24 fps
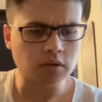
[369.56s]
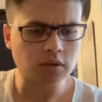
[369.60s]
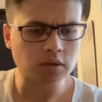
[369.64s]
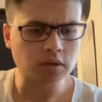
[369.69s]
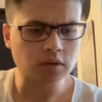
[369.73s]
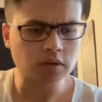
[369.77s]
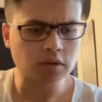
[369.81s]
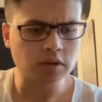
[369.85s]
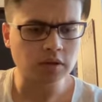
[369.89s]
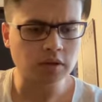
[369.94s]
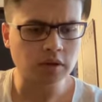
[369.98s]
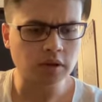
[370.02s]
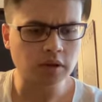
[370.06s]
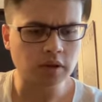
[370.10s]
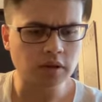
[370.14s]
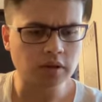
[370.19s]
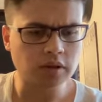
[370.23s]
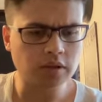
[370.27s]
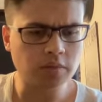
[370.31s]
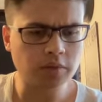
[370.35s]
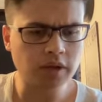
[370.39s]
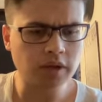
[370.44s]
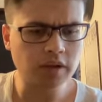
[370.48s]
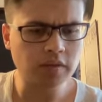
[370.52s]
just trying to
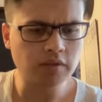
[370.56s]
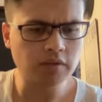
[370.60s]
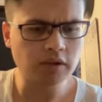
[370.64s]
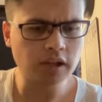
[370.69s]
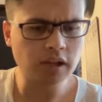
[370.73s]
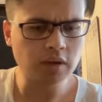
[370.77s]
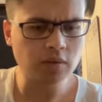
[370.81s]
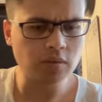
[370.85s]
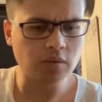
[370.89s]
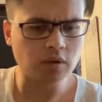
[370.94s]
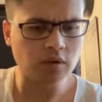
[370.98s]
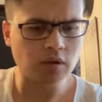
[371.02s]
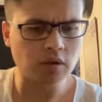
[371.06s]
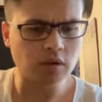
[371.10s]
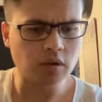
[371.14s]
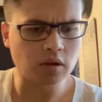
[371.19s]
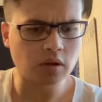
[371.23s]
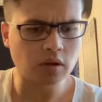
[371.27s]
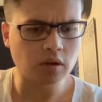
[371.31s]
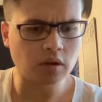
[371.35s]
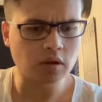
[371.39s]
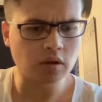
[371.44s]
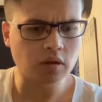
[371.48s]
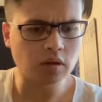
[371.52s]
think. Did we get Fleetwood?
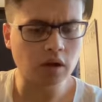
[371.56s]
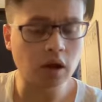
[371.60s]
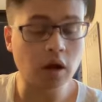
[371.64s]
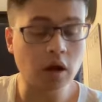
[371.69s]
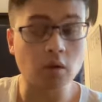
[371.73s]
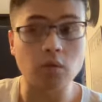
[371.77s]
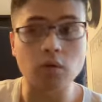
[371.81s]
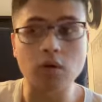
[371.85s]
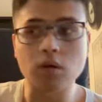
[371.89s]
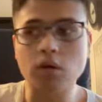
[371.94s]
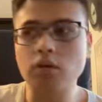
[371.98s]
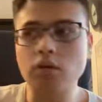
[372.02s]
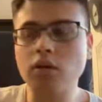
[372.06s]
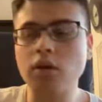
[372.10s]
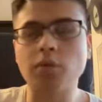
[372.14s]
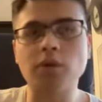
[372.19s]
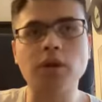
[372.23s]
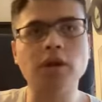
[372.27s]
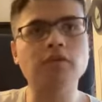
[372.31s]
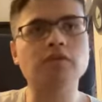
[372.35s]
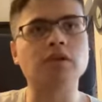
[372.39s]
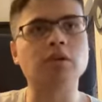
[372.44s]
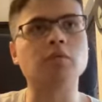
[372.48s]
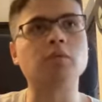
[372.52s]
No,
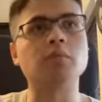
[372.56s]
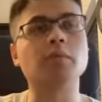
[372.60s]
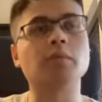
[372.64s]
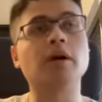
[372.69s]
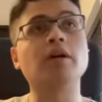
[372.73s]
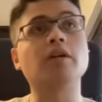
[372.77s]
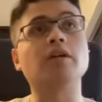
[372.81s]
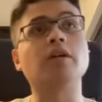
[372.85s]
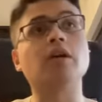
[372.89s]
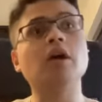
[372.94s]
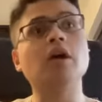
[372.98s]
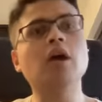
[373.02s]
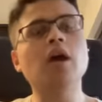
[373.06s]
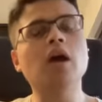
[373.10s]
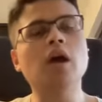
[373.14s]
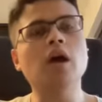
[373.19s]
we left Fleetwood behind.